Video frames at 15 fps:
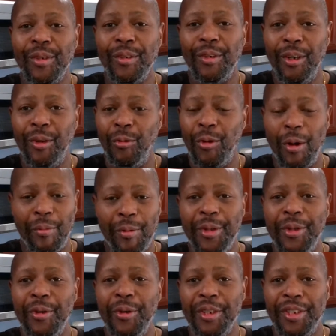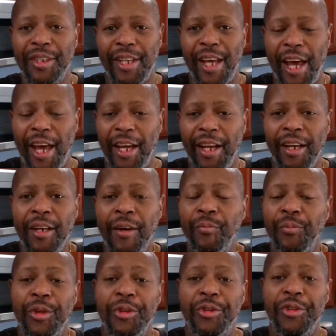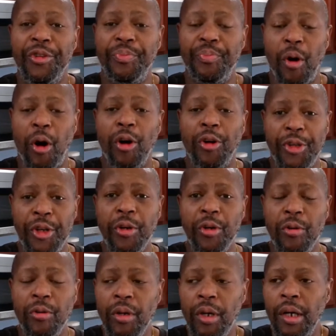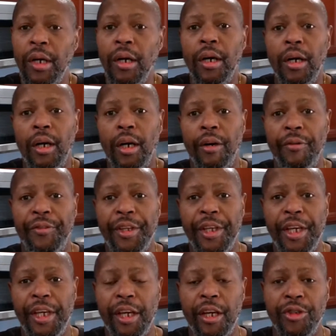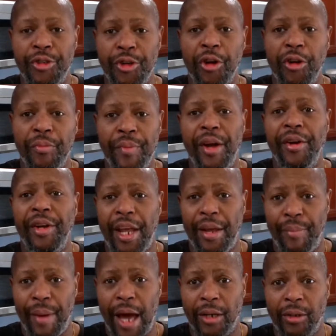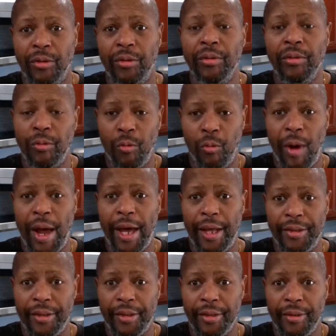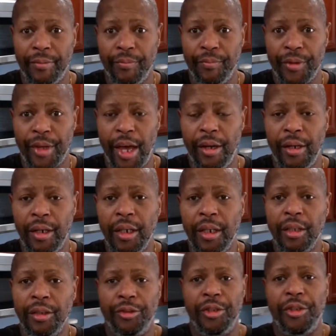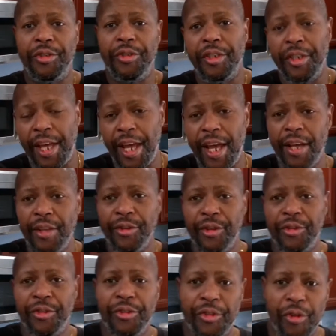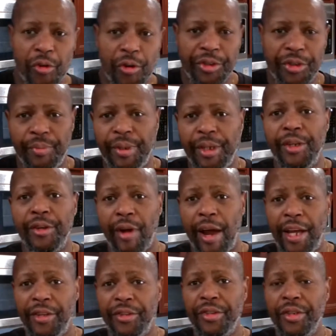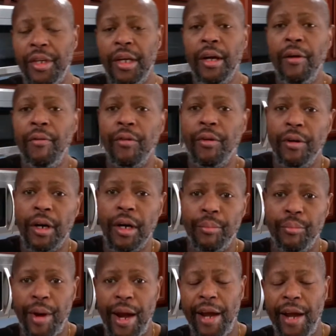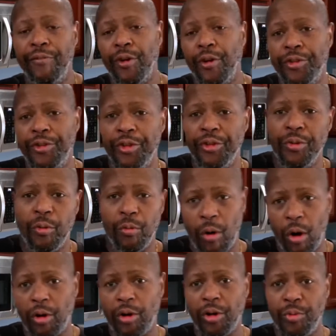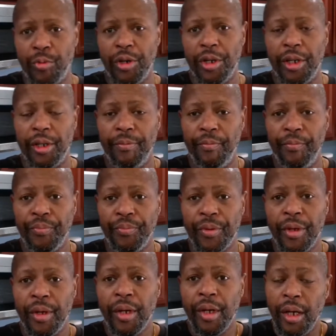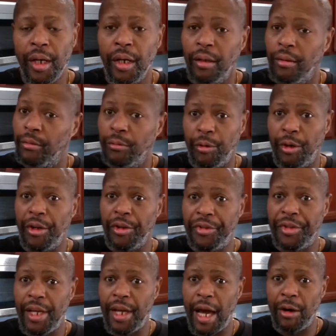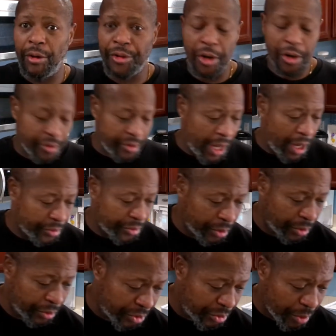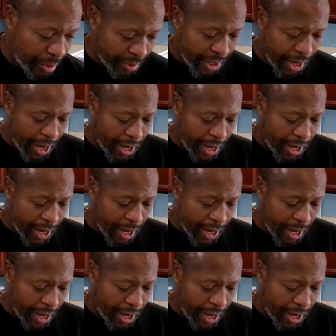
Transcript: what we're doing today, this is part two of the jerk marinade battle with. Okay, this is again, this is going to be Grace uh, Brand versus Walkerswood. We're gonna see how it turns out. So this is what we got.